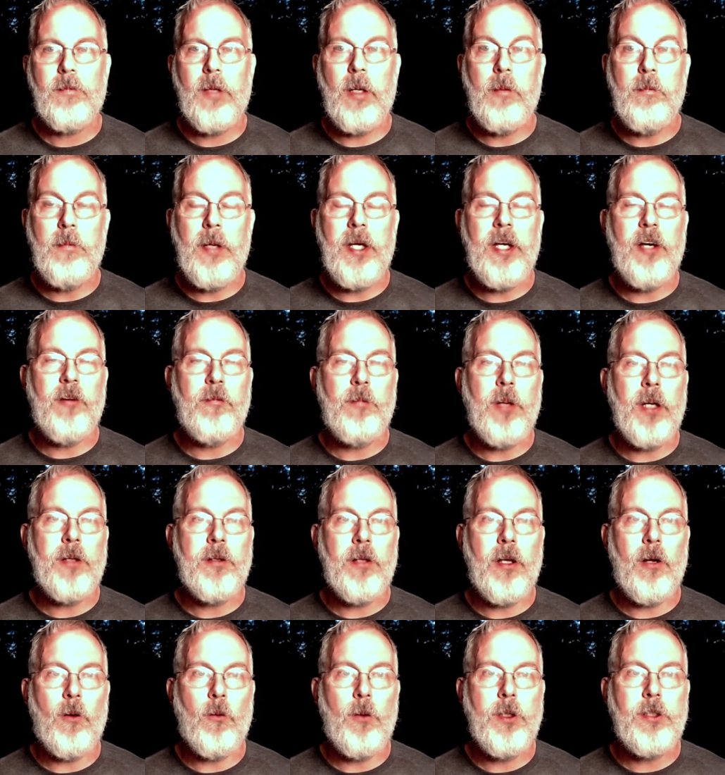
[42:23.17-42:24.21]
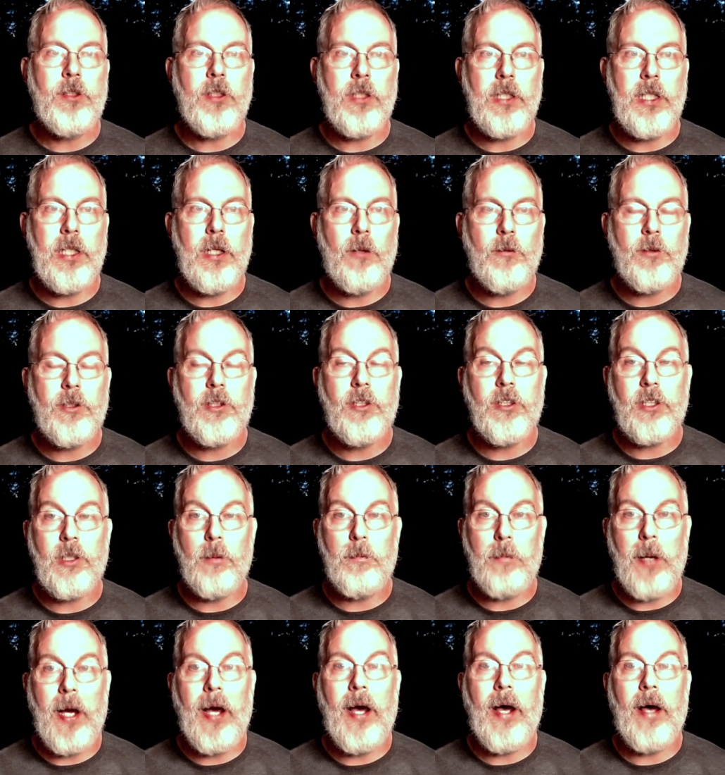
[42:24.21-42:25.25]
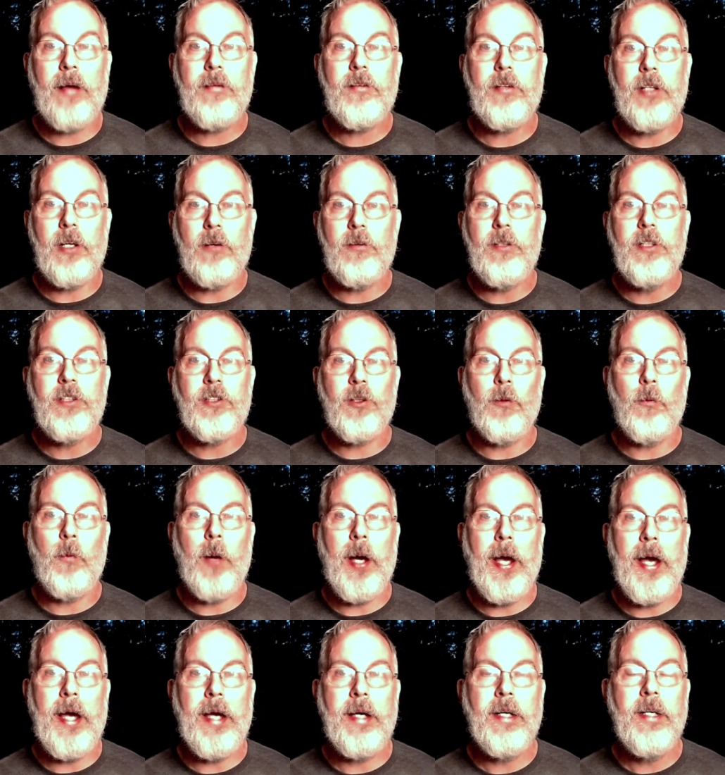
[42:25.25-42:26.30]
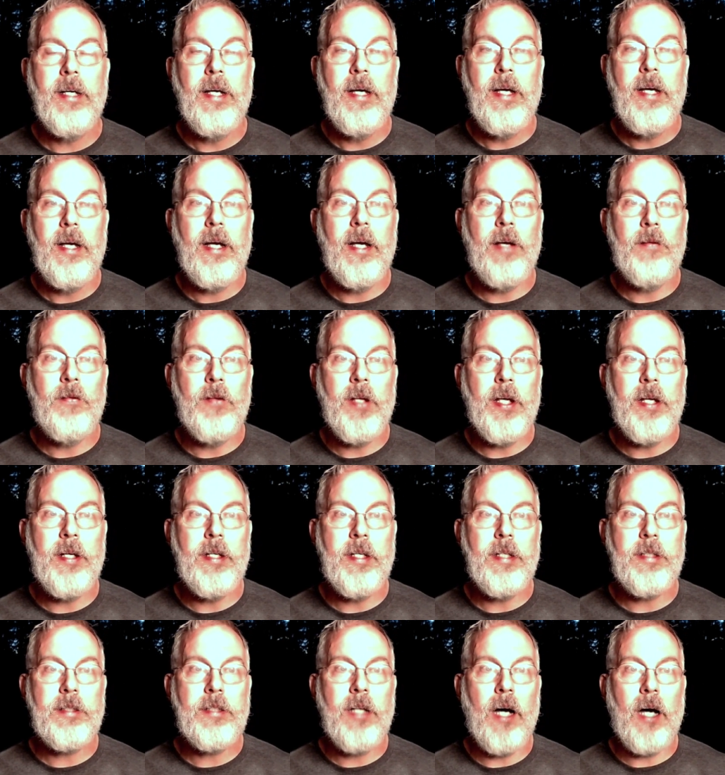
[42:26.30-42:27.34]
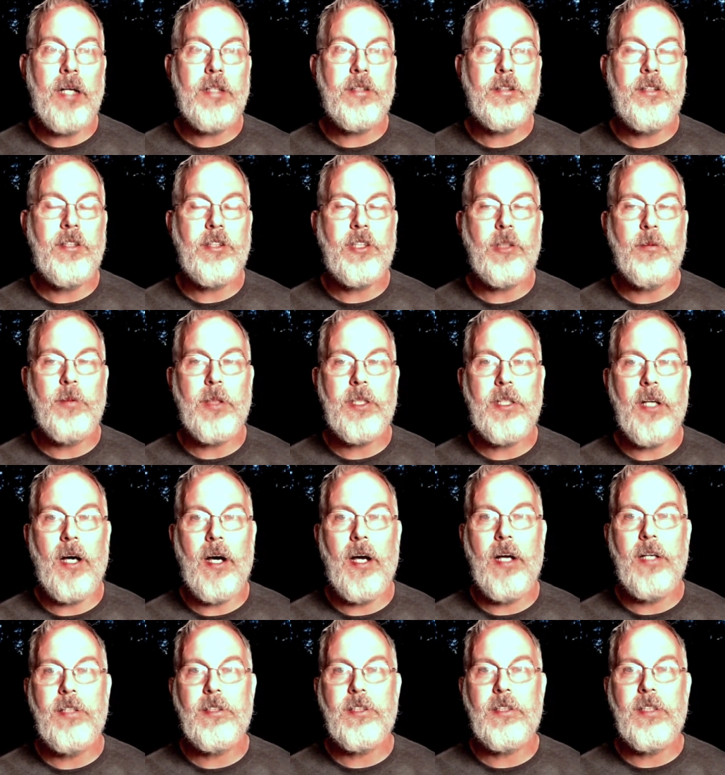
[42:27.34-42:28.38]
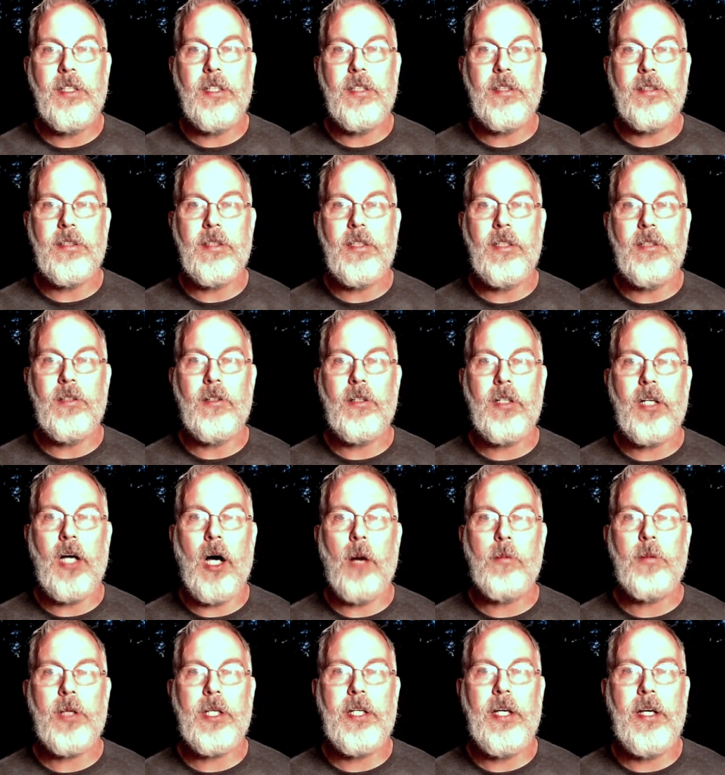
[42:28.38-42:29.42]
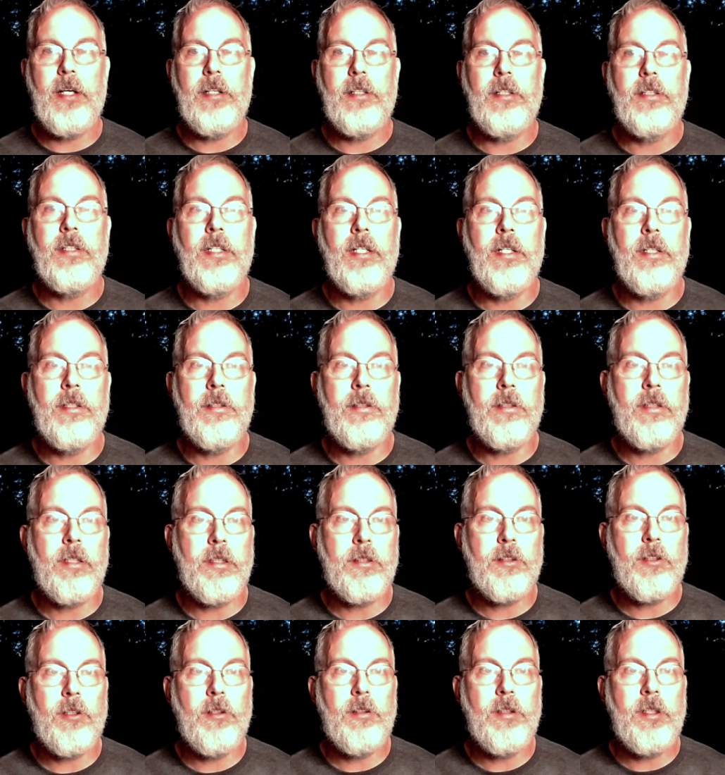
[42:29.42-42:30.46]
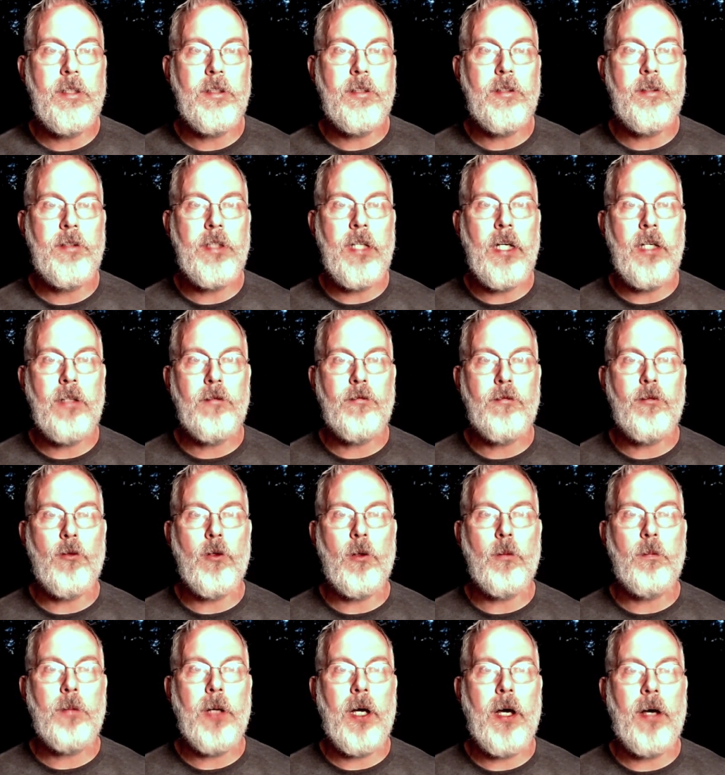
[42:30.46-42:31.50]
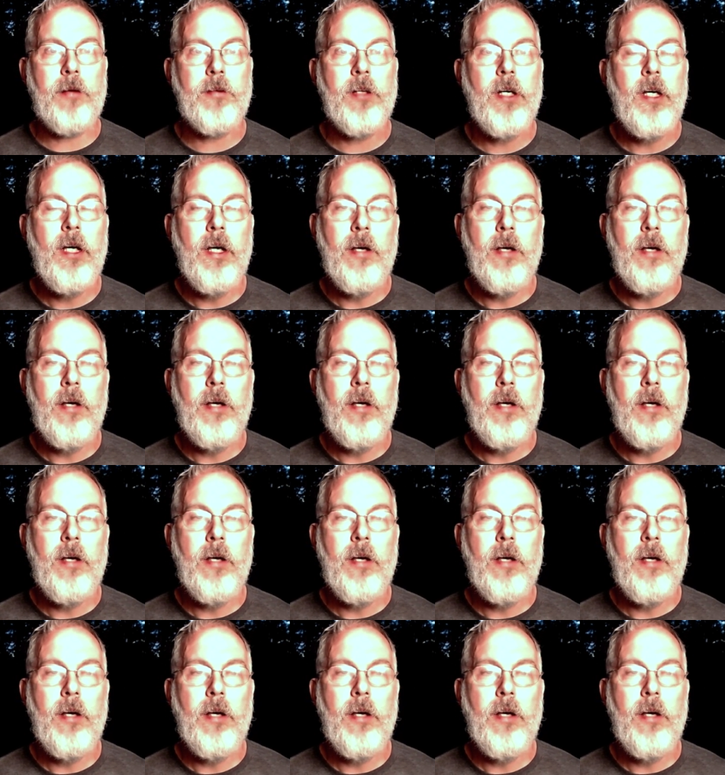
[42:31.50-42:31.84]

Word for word: It may have been that originally there was just the path. There is a way, and then it got systematized and you know complicated and uh, turned into the Eightfold Path.